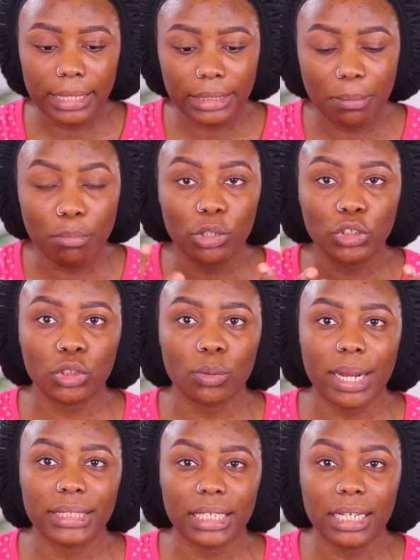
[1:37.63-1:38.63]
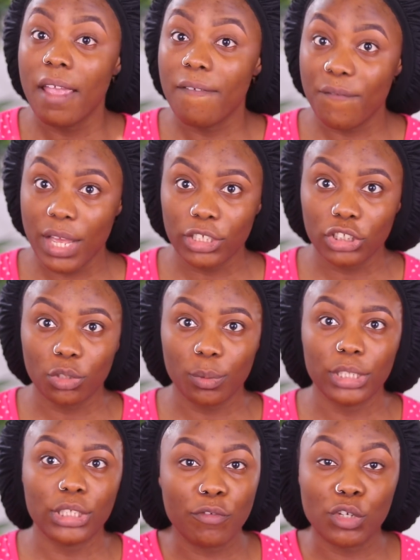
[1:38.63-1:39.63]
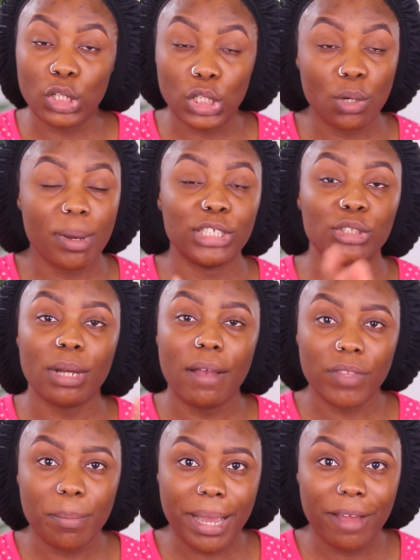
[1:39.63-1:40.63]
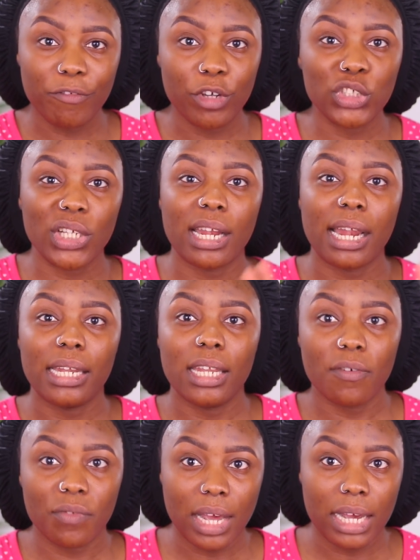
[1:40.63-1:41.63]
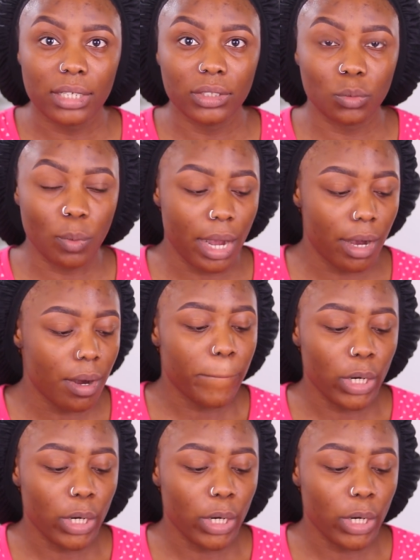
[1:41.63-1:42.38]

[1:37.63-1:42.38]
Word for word: has a moisturizing effect to it if you don't know i do have the matte version and i love that as well